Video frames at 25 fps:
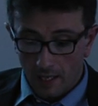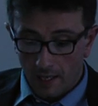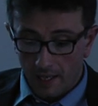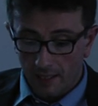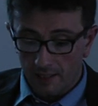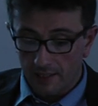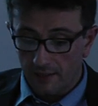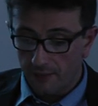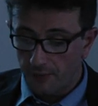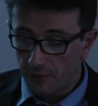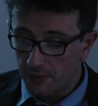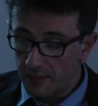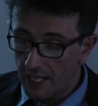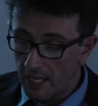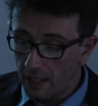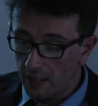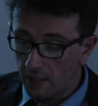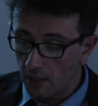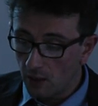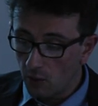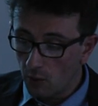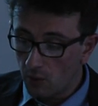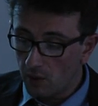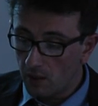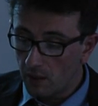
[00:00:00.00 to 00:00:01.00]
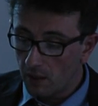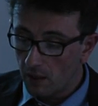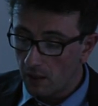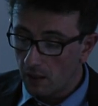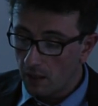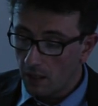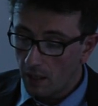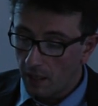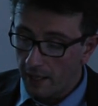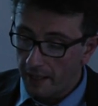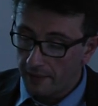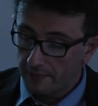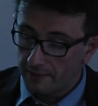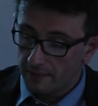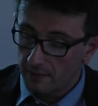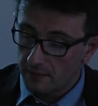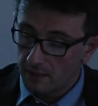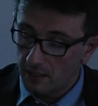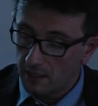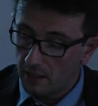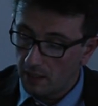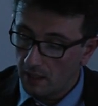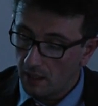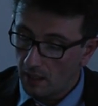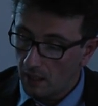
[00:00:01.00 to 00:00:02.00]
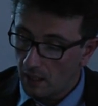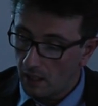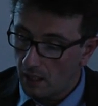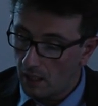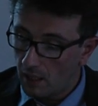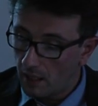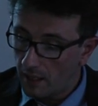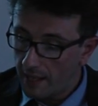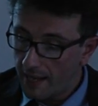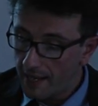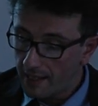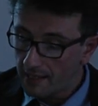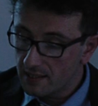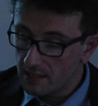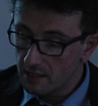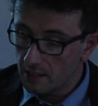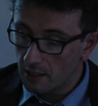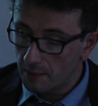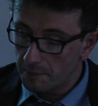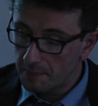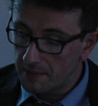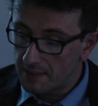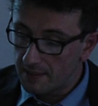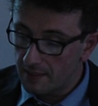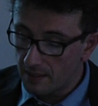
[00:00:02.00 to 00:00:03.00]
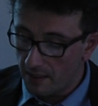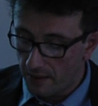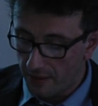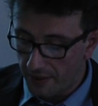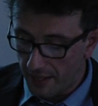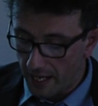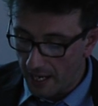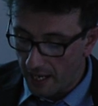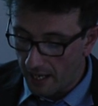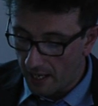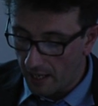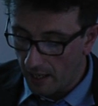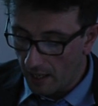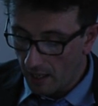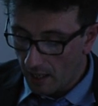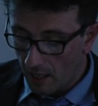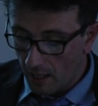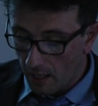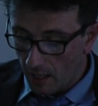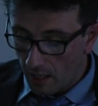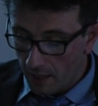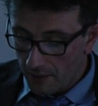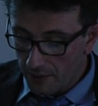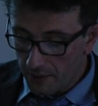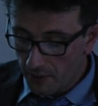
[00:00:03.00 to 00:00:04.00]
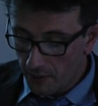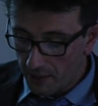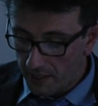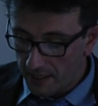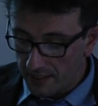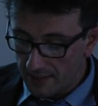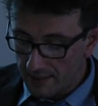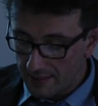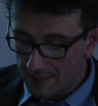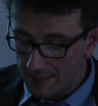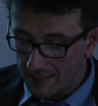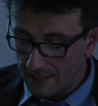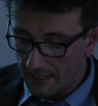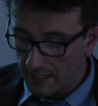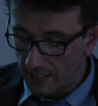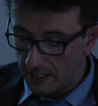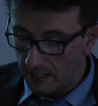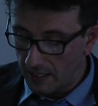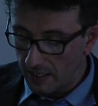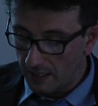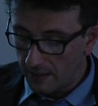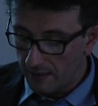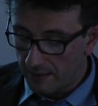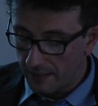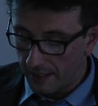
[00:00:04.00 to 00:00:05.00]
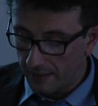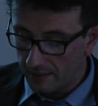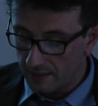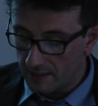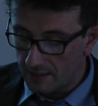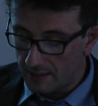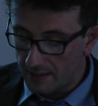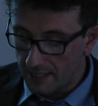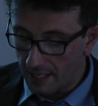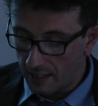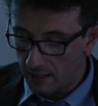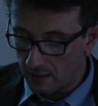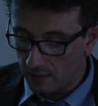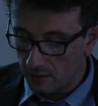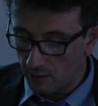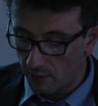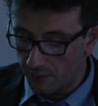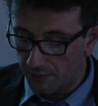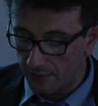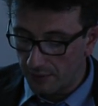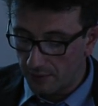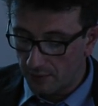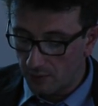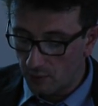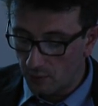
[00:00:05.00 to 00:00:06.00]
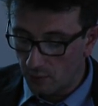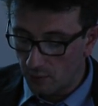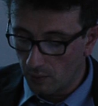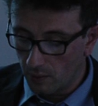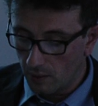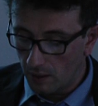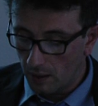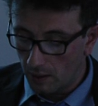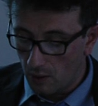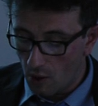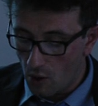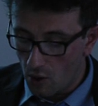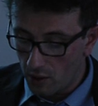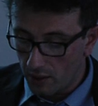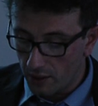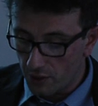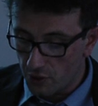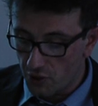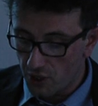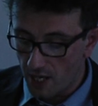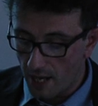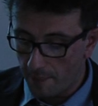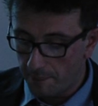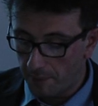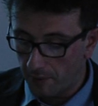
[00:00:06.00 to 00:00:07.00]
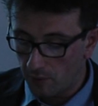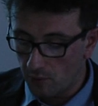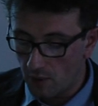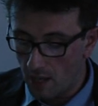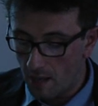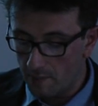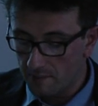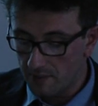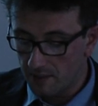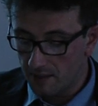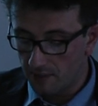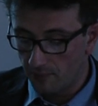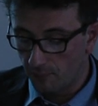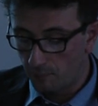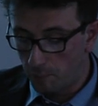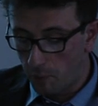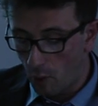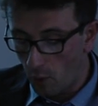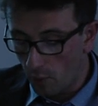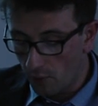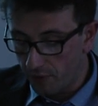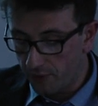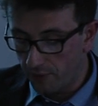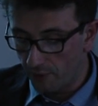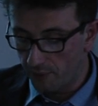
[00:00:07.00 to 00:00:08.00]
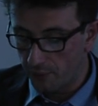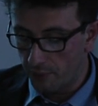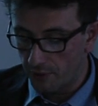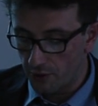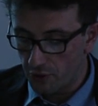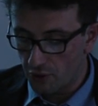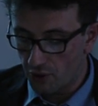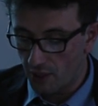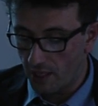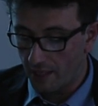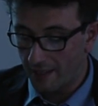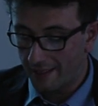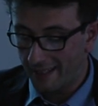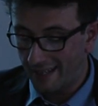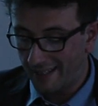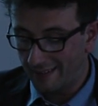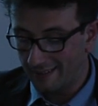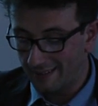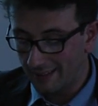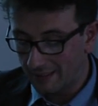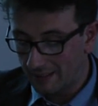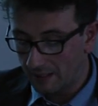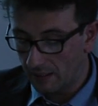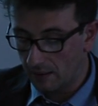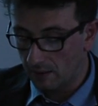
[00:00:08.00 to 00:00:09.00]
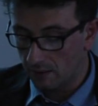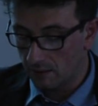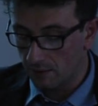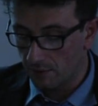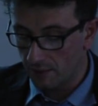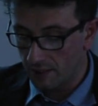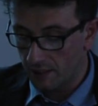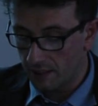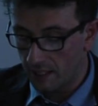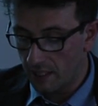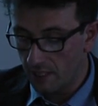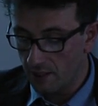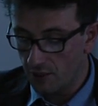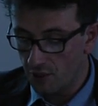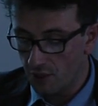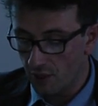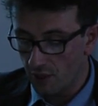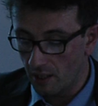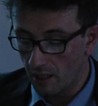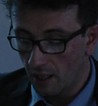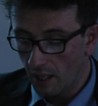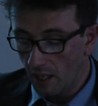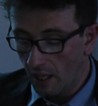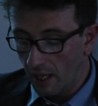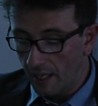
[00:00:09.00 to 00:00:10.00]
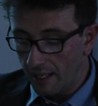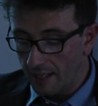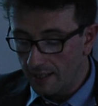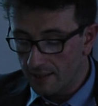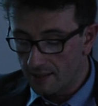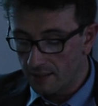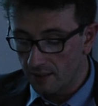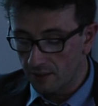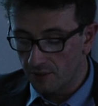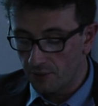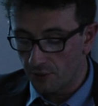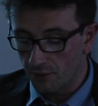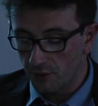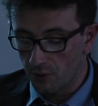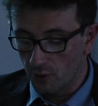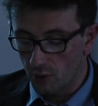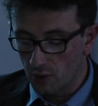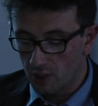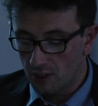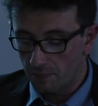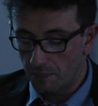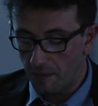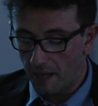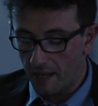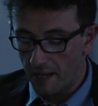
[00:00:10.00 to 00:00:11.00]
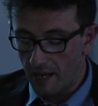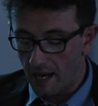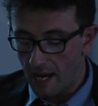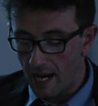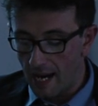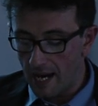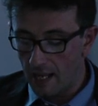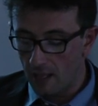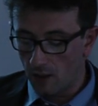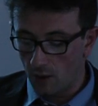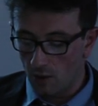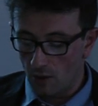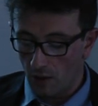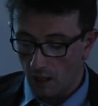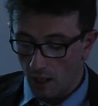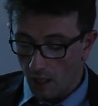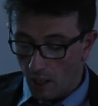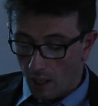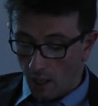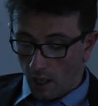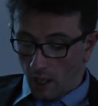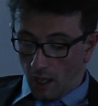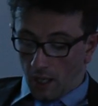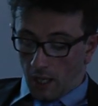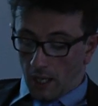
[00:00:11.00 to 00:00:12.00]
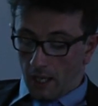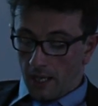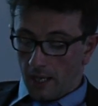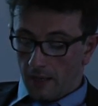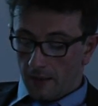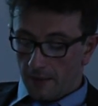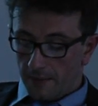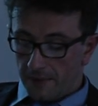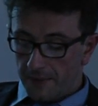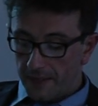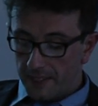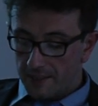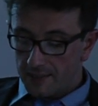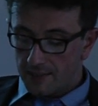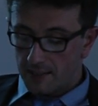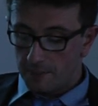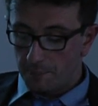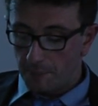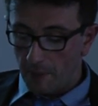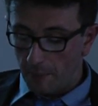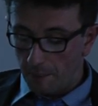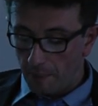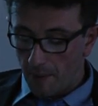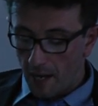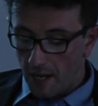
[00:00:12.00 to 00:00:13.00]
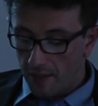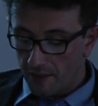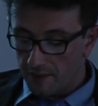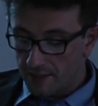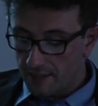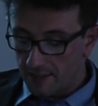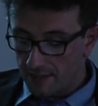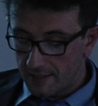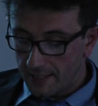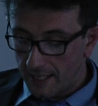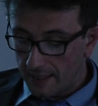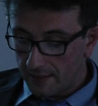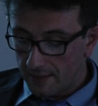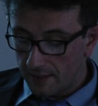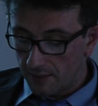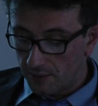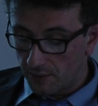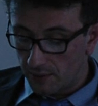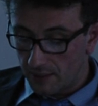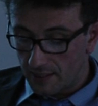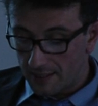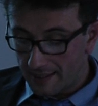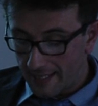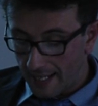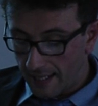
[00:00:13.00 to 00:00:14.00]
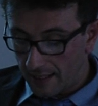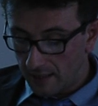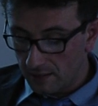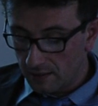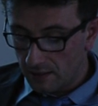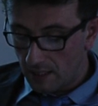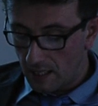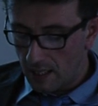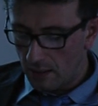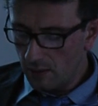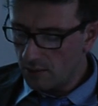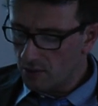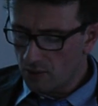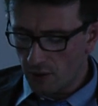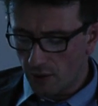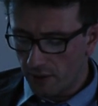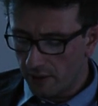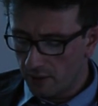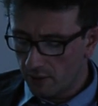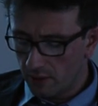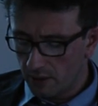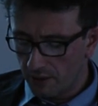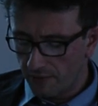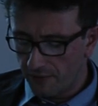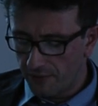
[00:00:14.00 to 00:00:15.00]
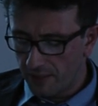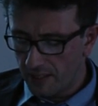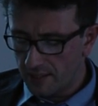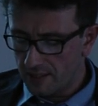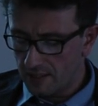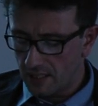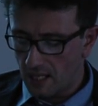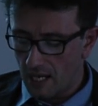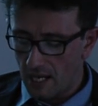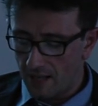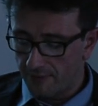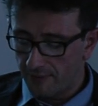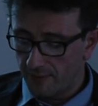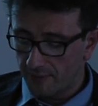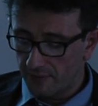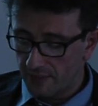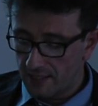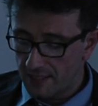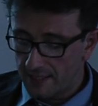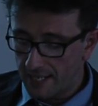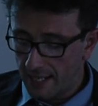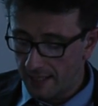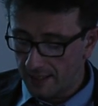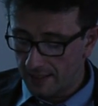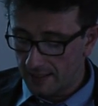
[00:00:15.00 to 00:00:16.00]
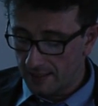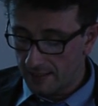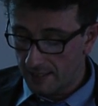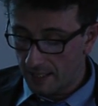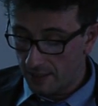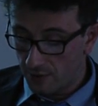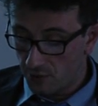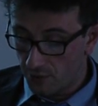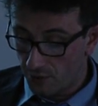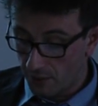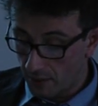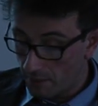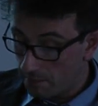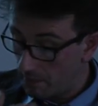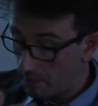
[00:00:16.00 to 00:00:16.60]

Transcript: And if you take a look at the excerpts there, you can see that the second of the two longish epigrams, both of which are again dedicatory in nature, is introduced by Allo. This papyrus is dated to the first half of the 2nd century